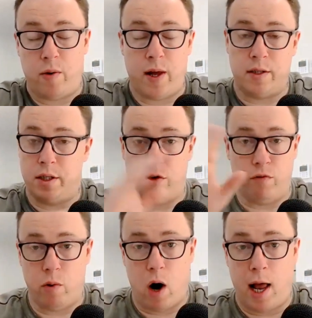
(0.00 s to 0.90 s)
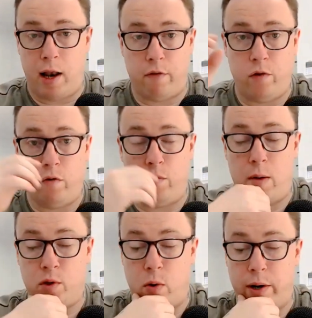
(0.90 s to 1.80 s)
That's just a real high level view of what
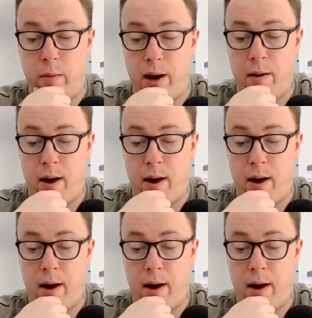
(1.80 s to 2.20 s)
I'm talking about.